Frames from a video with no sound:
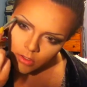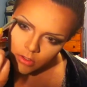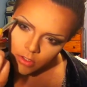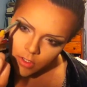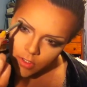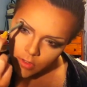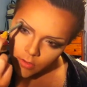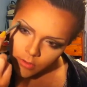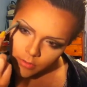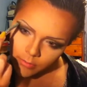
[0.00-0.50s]
I'm
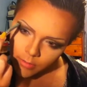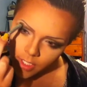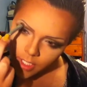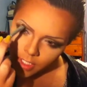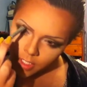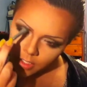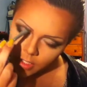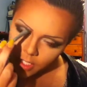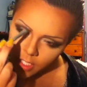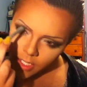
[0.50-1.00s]
just going
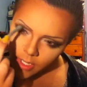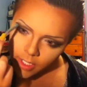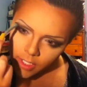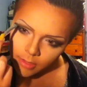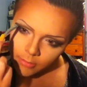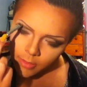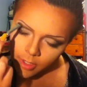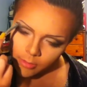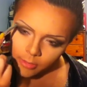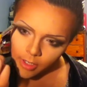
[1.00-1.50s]
back and
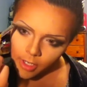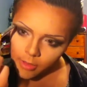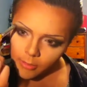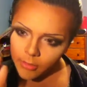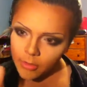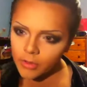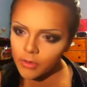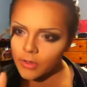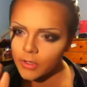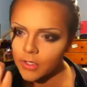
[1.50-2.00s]
highlighting my brow
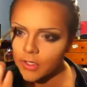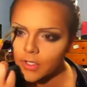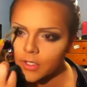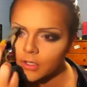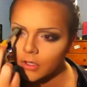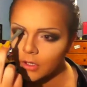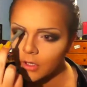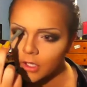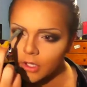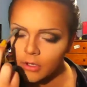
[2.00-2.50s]
bone
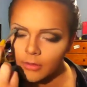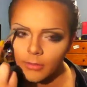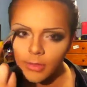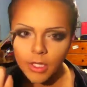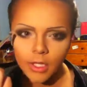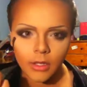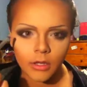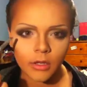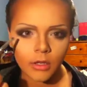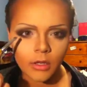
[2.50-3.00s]
a little
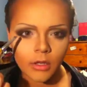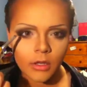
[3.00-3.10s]
bit,